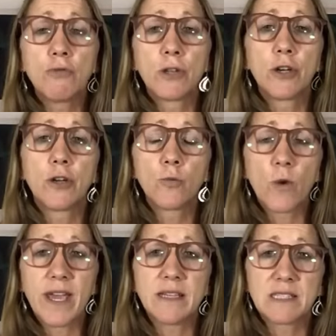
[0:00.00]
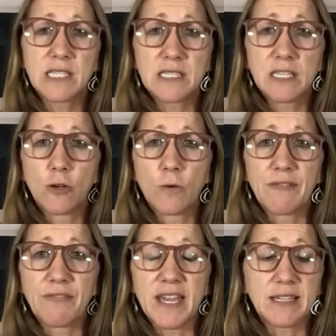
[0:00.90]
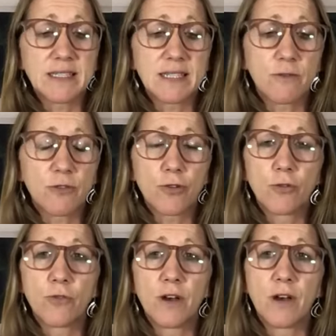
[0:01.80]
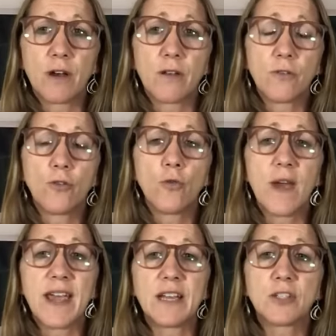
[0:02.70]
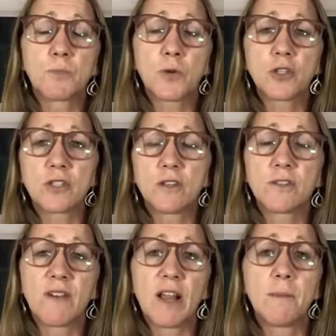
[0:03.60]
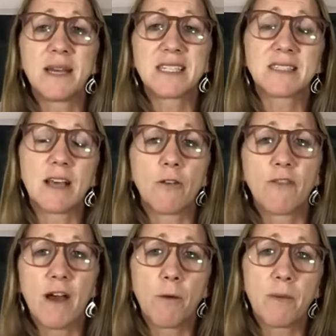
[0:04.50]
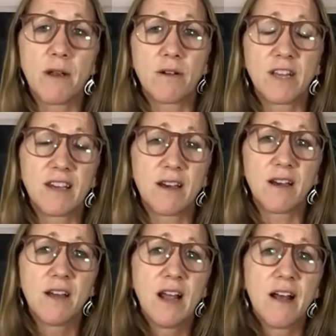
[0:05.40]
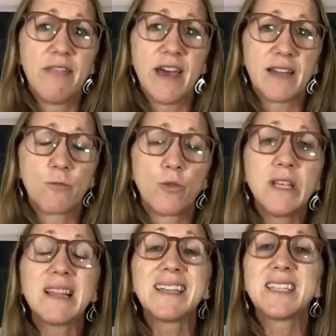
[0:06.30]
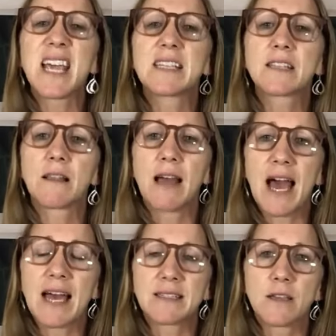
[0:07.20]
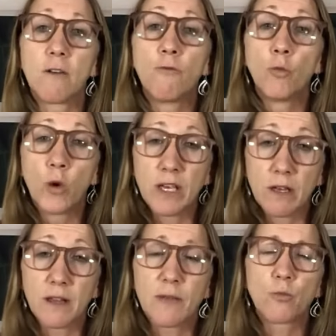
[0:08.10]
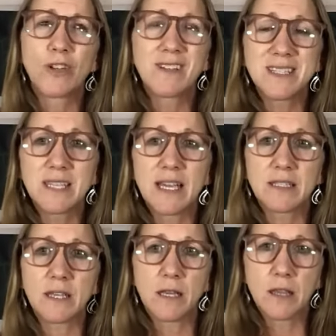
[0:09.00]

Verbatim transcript: you learn ways to deal with things through the New Age, personal development, self-help area. That really takes a lot of will. It really takes a